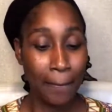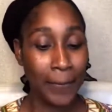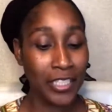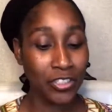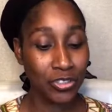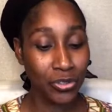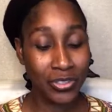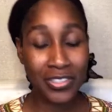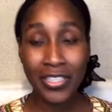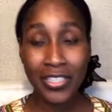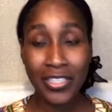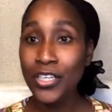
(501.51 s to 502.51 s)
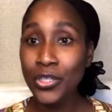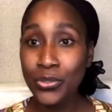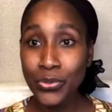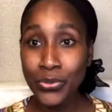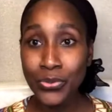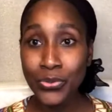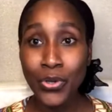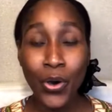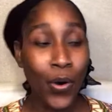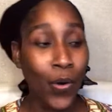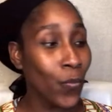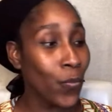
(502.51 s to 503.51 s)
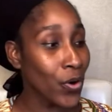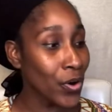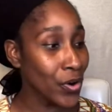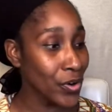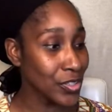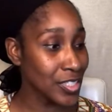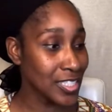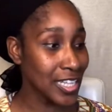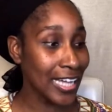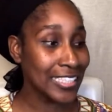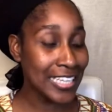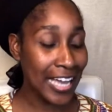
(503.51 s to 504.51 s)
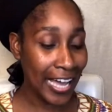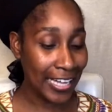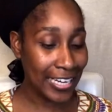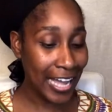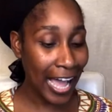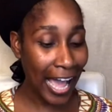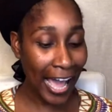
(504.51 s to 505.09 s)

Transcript: make sure to include words that can